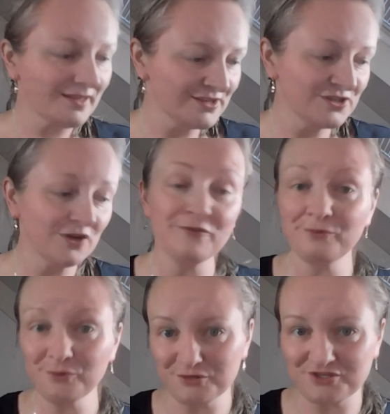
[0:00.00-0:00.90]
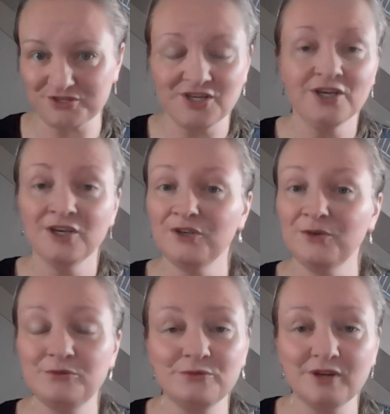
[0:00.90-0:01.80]
So first, you
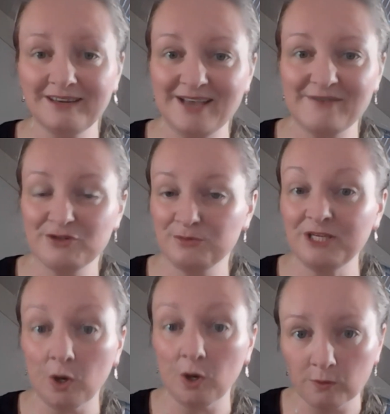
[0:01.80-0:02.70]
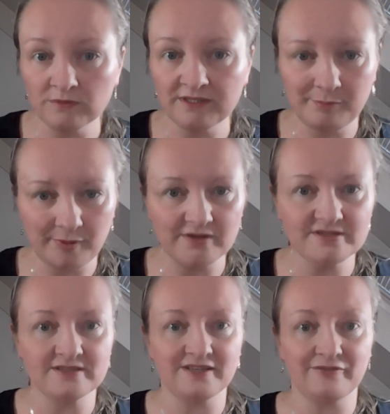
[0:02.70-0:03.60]
do not have to be only
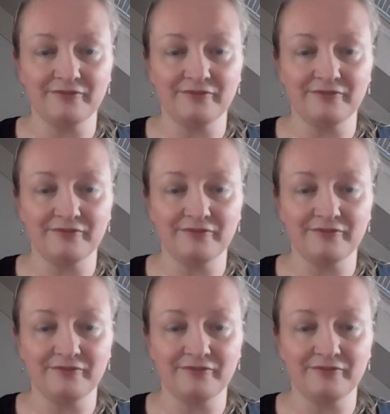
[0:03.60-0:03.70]
positive.